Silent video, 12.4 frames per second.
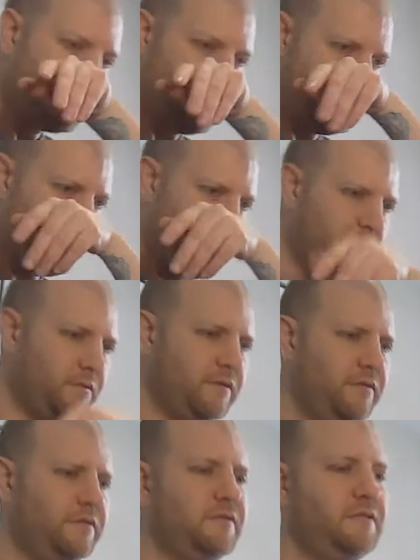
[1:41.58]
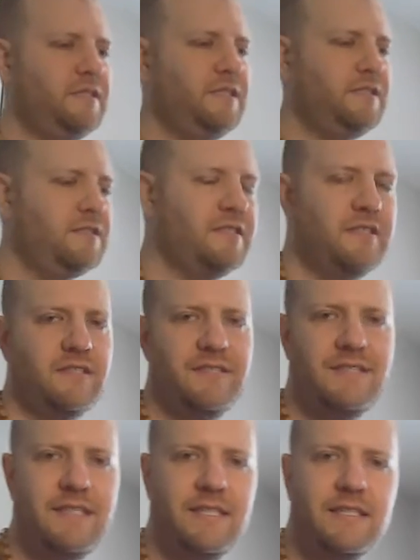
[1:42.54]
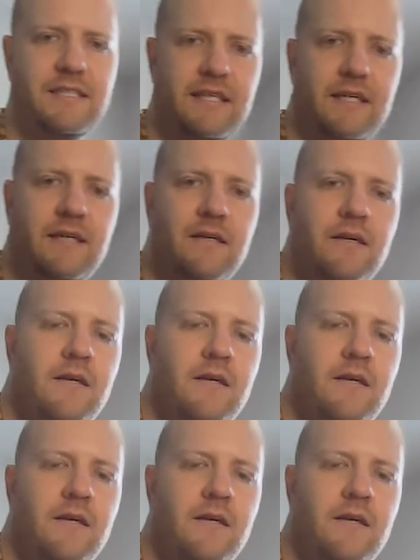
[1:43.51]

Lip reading: Now Bablu teaches us dhini,